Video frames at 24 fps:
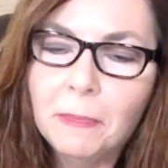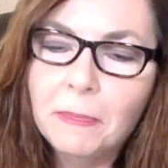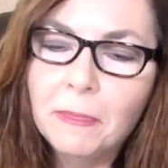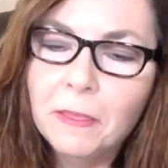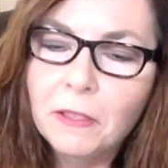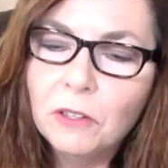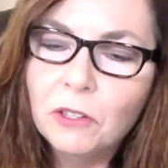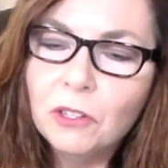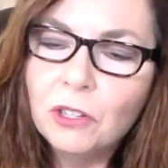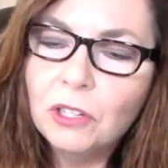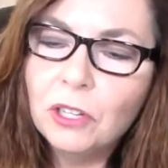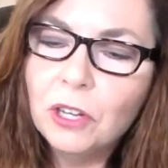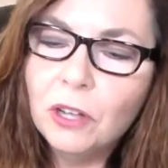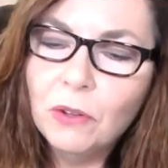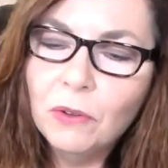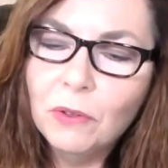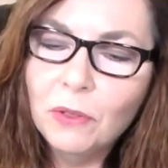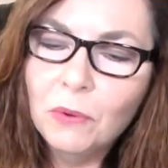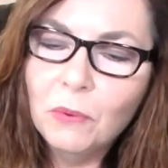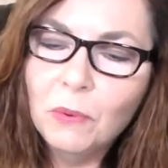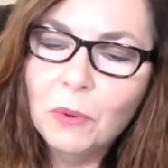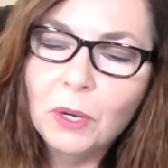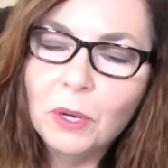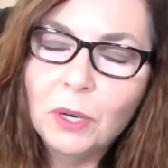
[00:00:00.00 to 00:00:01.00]
Show
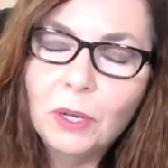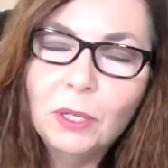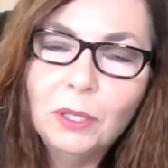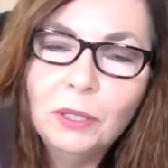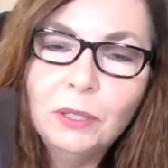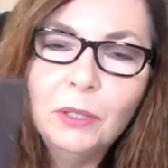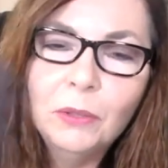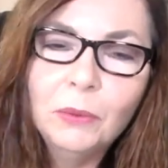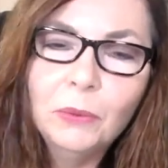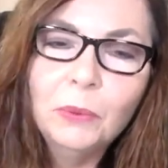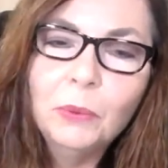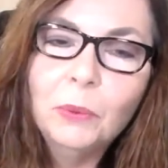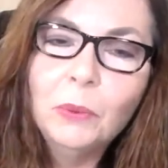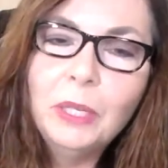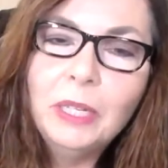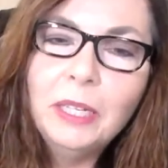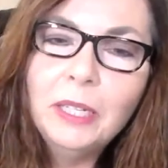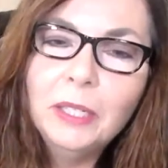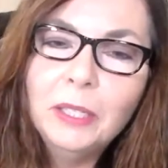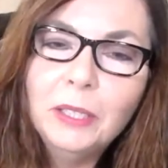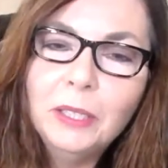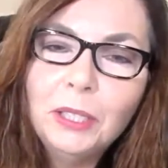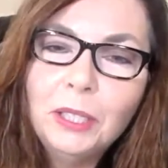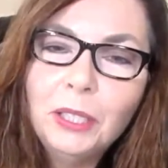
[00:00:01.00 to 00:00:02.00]
the world the
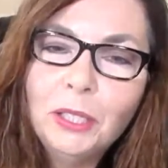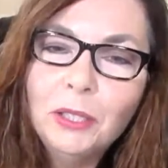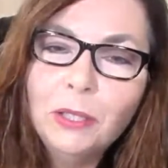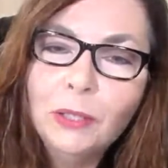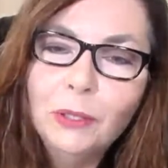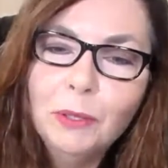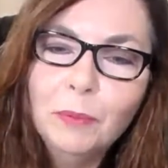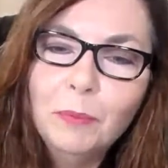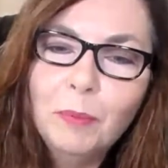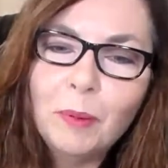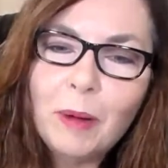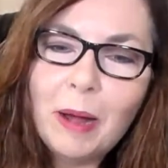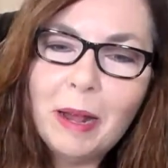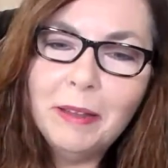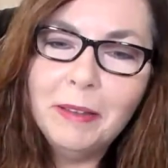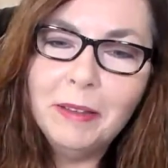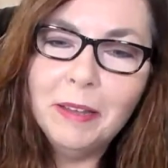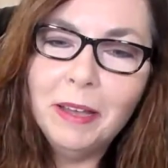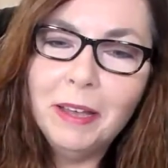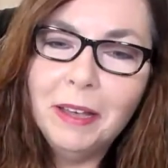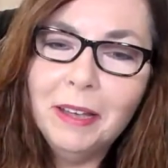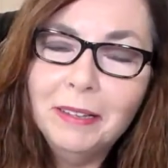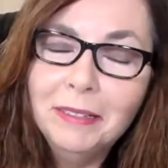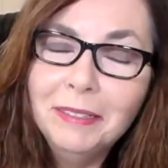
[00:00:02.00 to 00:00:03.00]
real you,
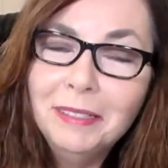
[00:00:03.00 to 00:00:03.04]
Brenda.